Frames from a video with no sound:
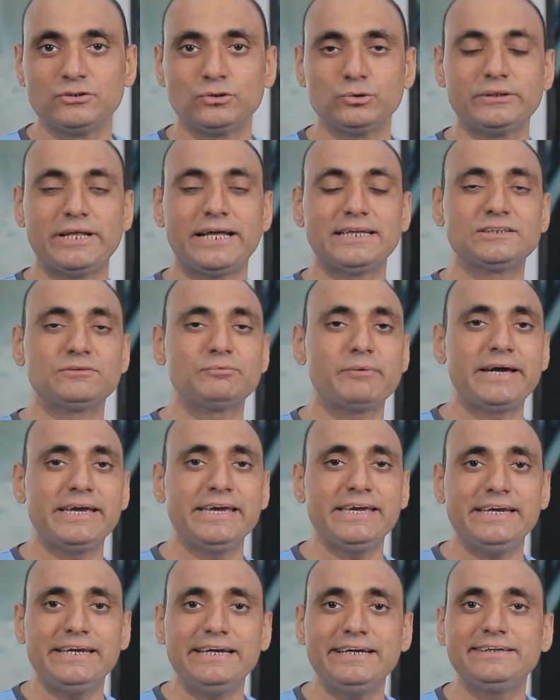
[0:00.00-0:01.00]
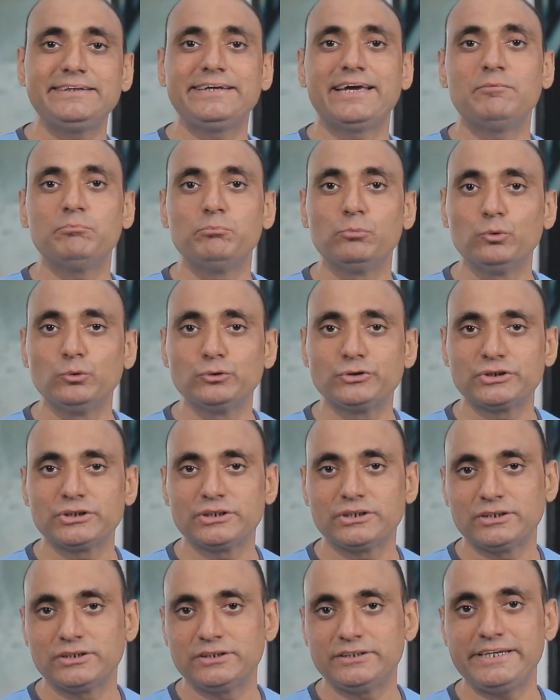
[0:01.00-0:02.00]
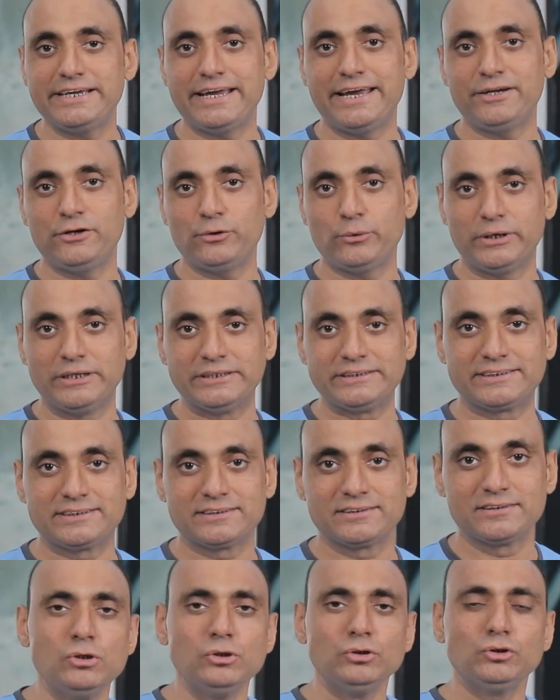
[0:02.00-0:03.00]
So that's why it can boost the endurance.